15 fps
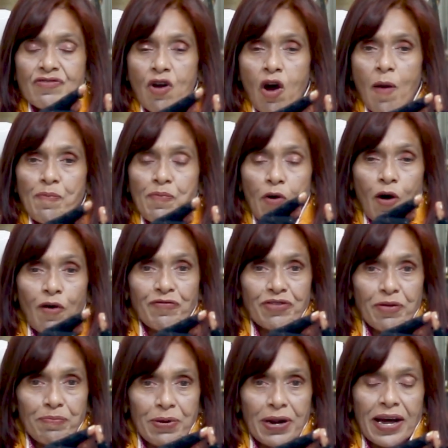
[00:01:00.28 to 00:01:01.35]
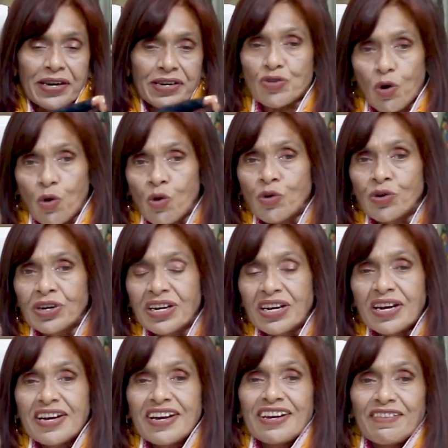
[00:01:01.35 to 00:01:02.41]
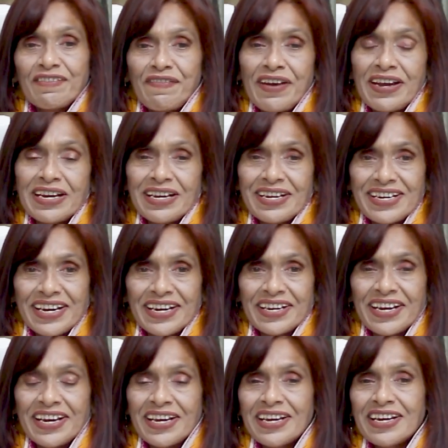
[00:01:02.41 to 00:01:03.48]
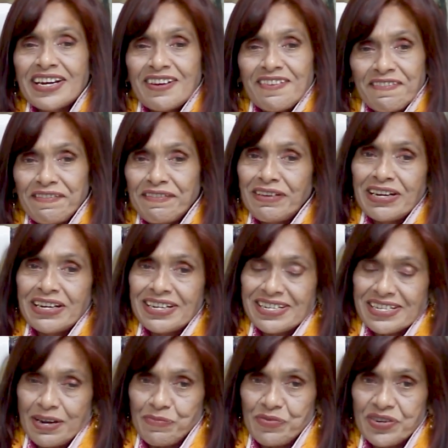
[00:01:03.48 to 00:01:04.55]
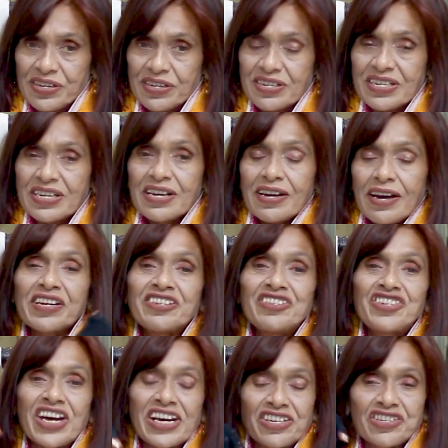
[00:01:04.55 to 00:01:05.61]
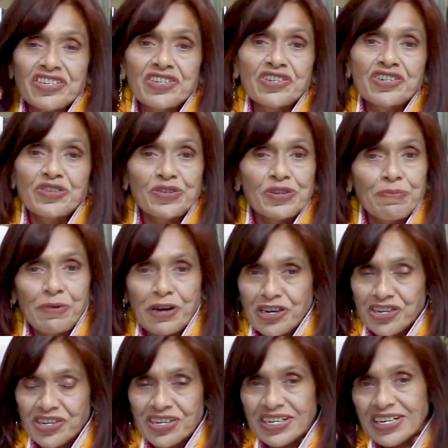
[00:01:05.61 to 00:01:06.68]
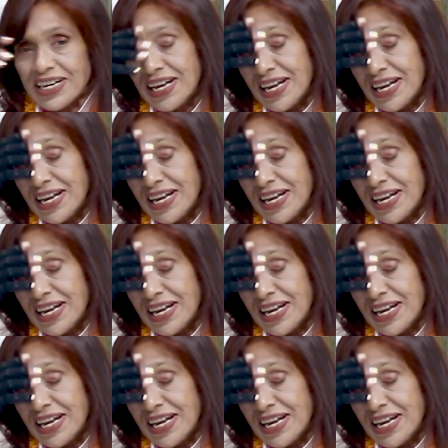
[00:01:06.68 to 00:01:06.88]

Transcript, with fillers: drop of the blood, own fetal DNA, fetal stem cells, injections to the patient.